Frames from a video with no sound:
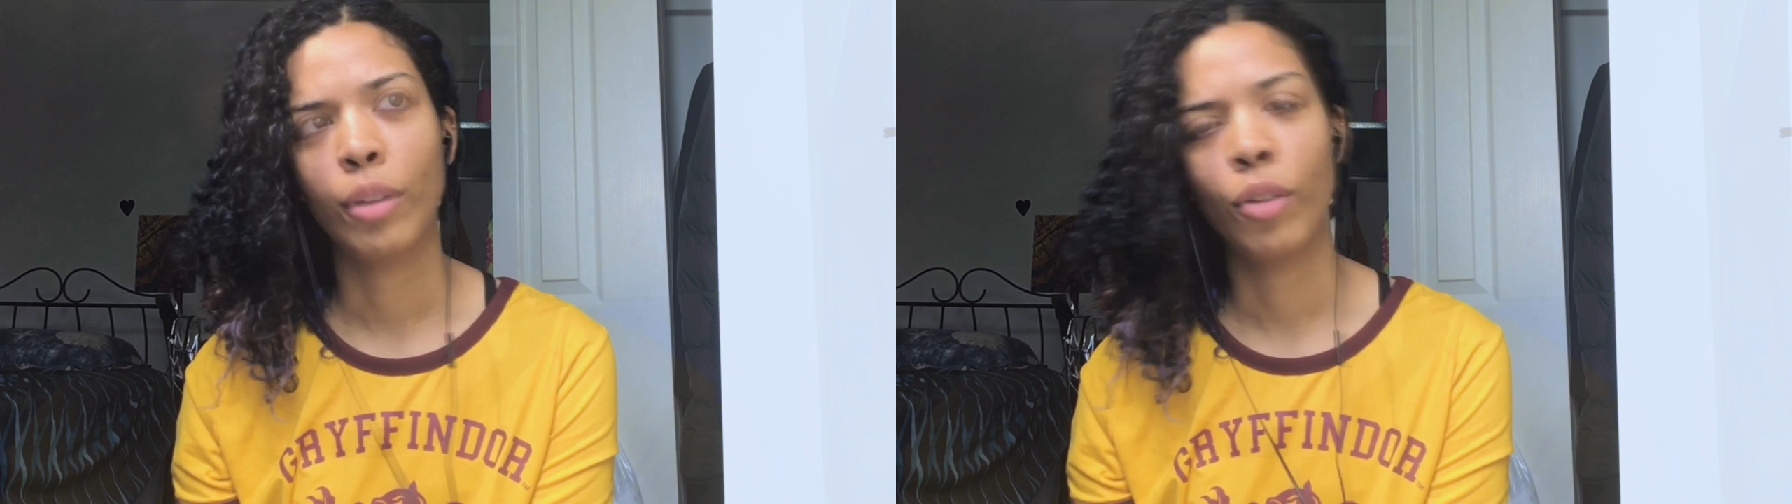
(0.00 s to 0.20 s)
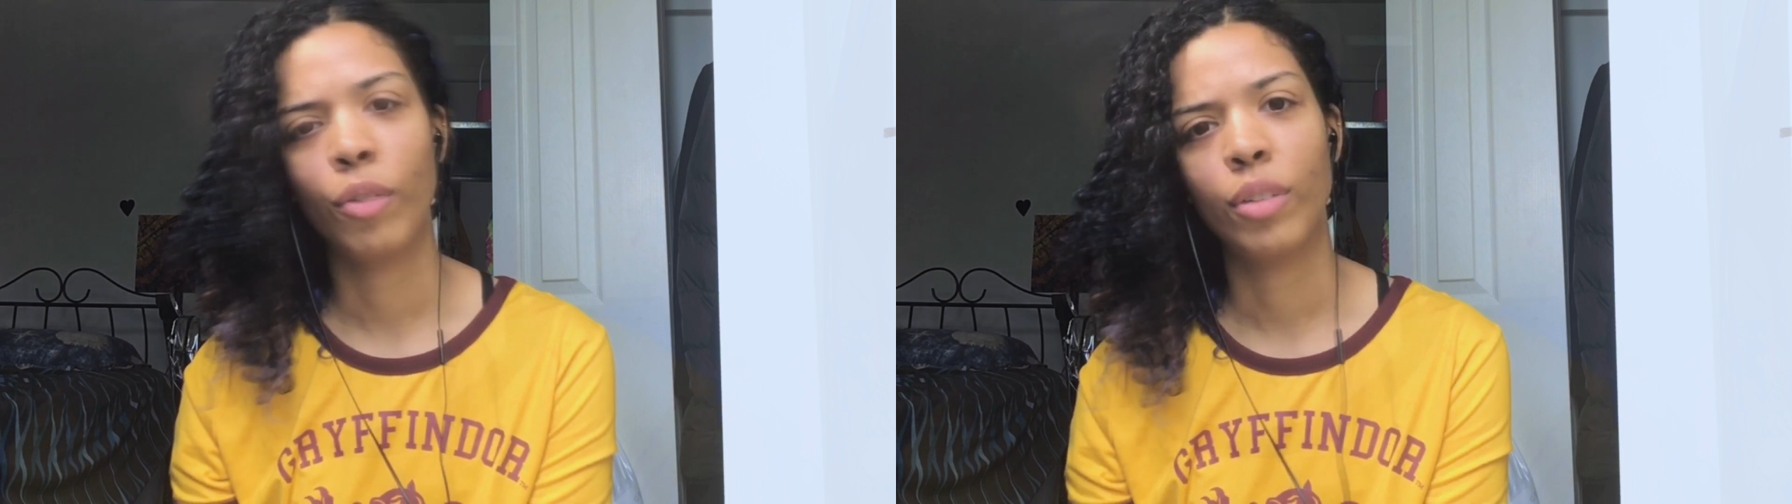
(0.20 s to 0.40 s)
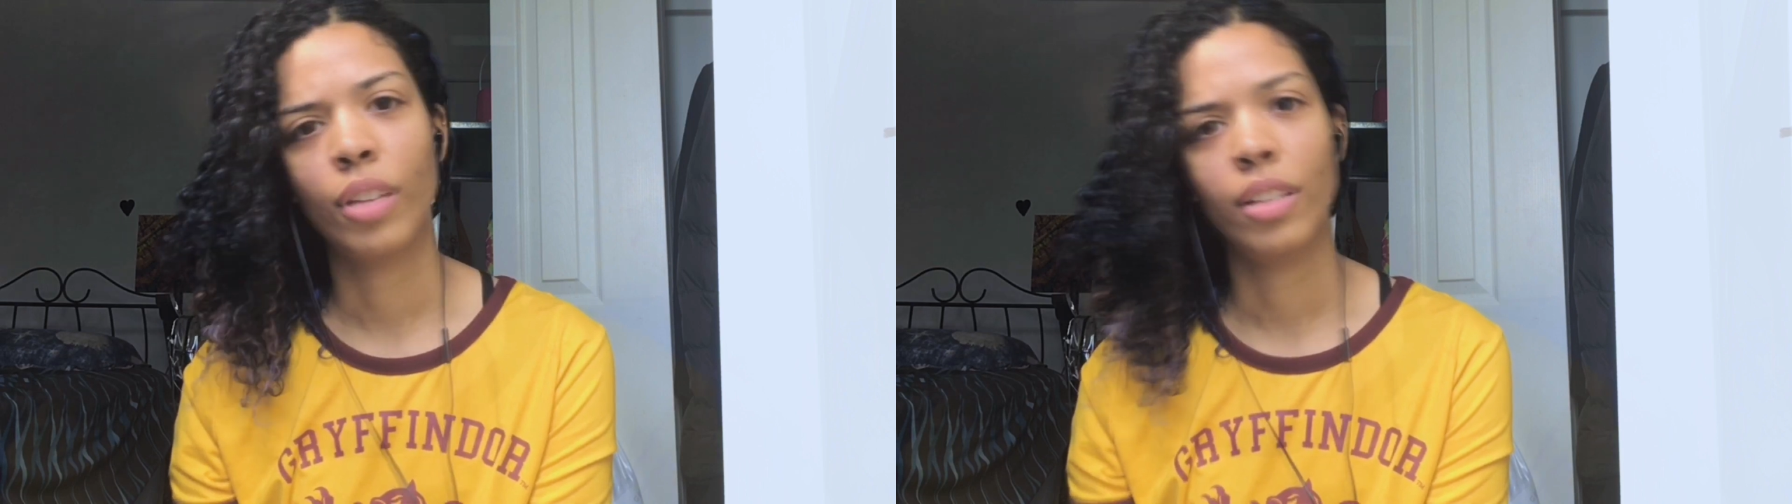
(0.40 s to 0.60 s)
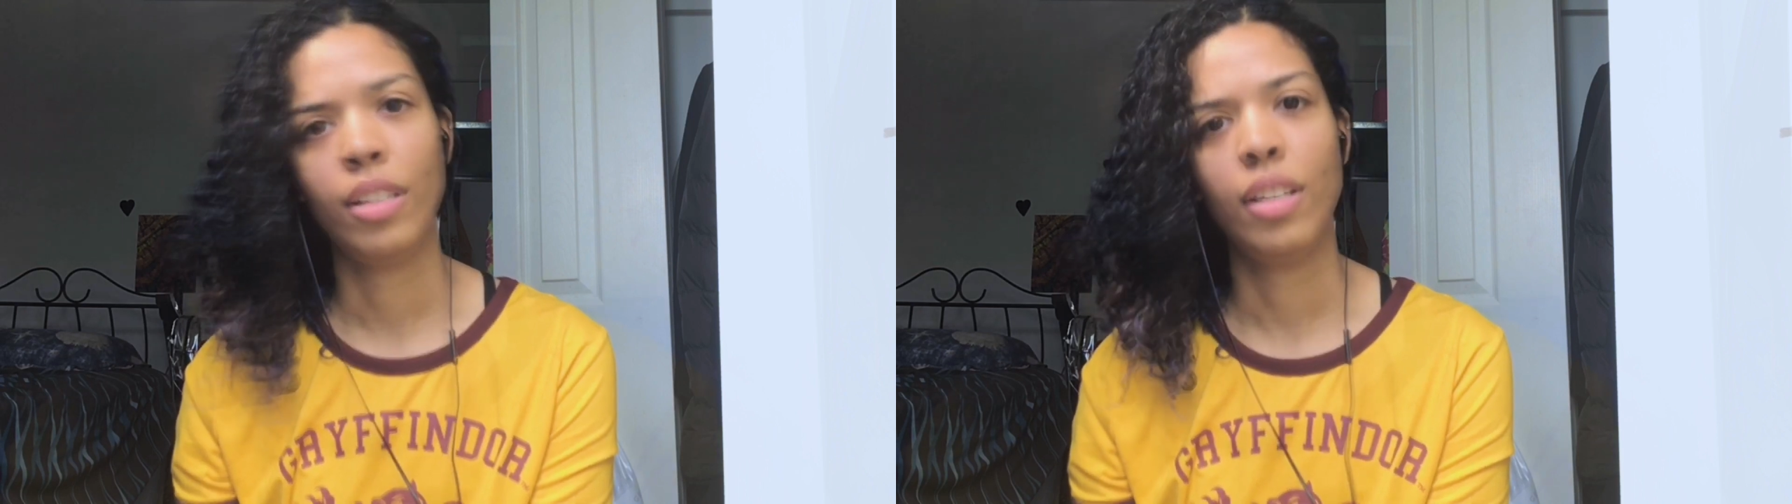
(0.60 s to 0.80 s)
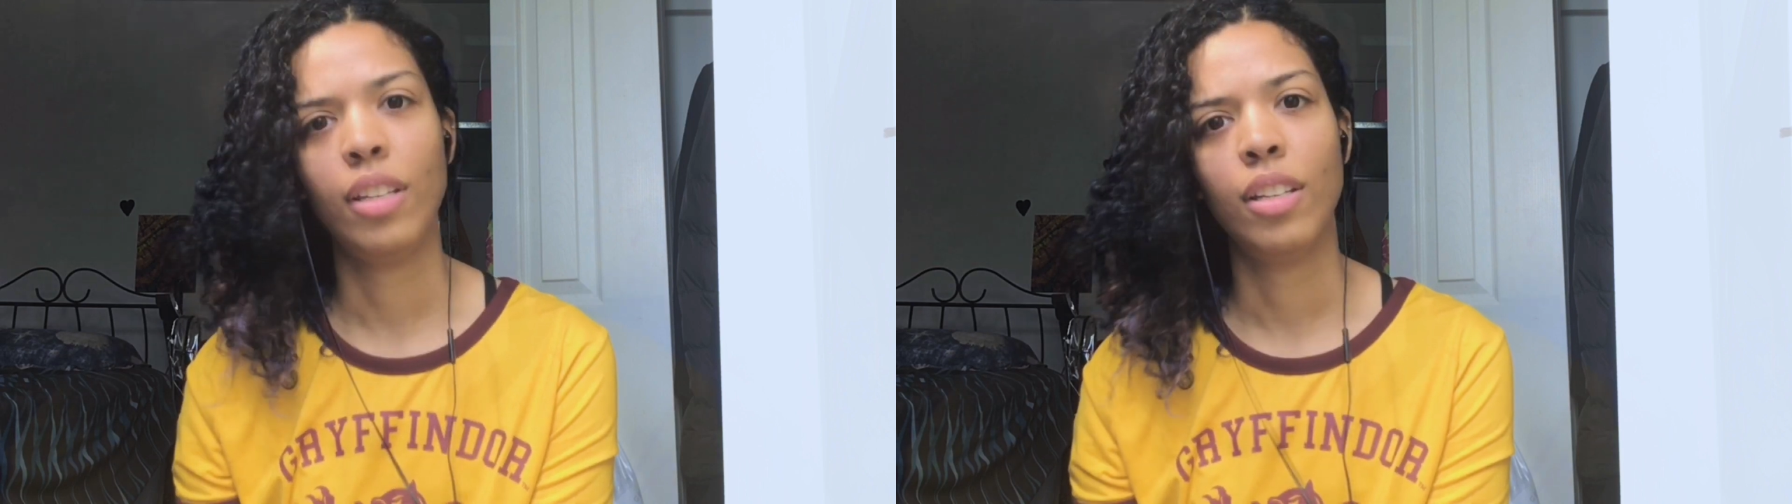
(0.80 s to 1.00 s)

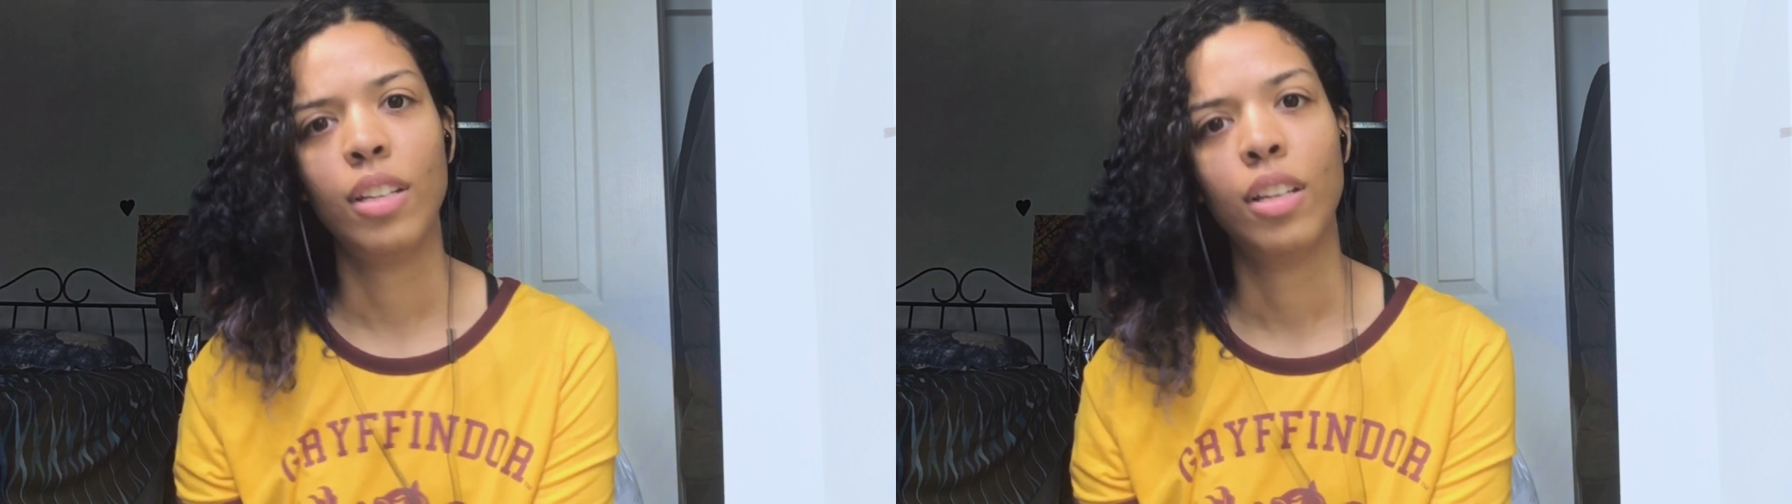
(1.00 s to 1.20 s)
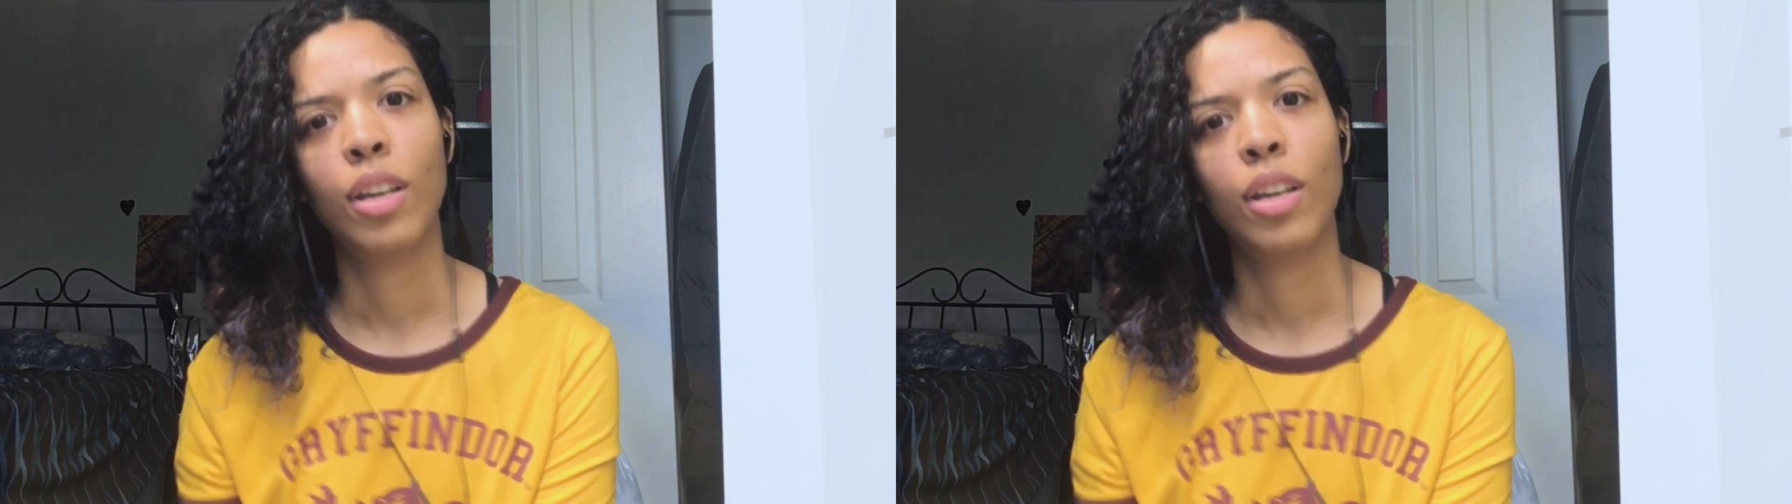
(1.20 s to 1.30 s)
COVID-19,